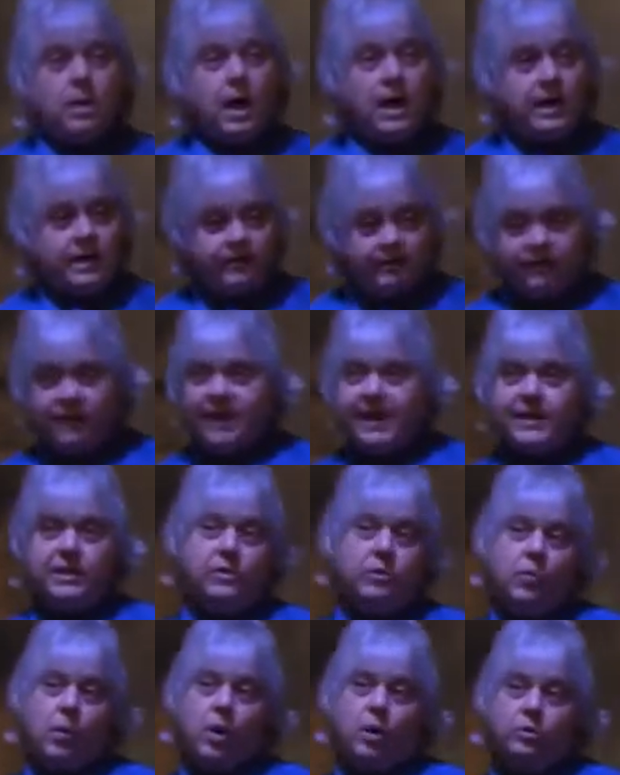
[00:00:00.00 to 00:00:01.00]
I invite
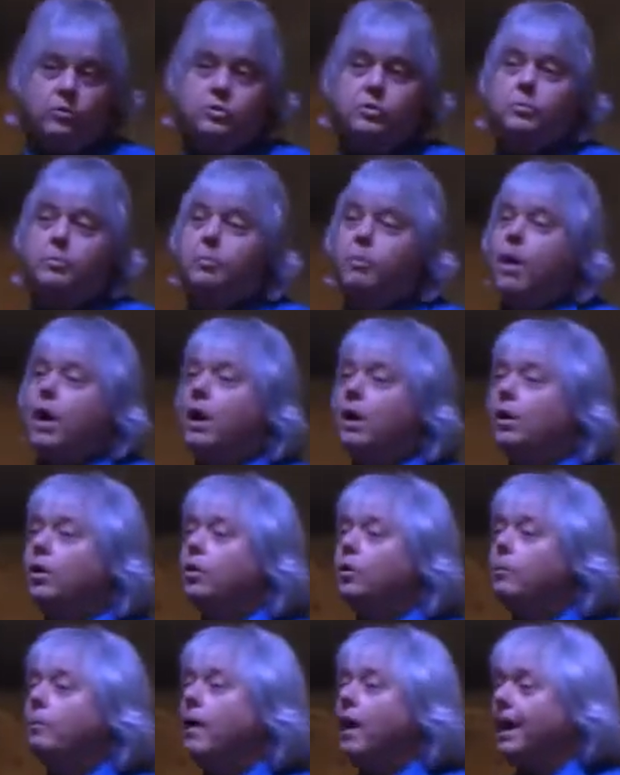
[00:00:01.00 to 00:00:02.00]
you all to
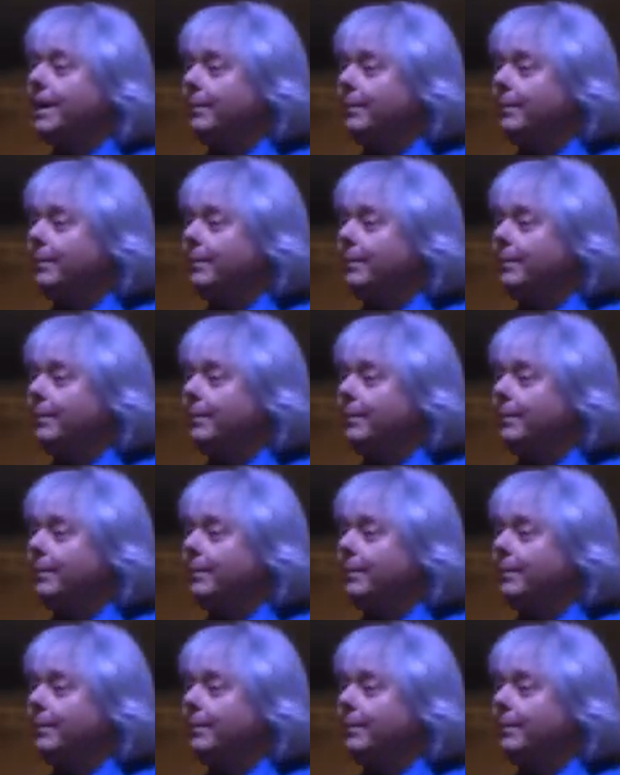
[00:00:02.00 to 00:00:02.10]
borrow my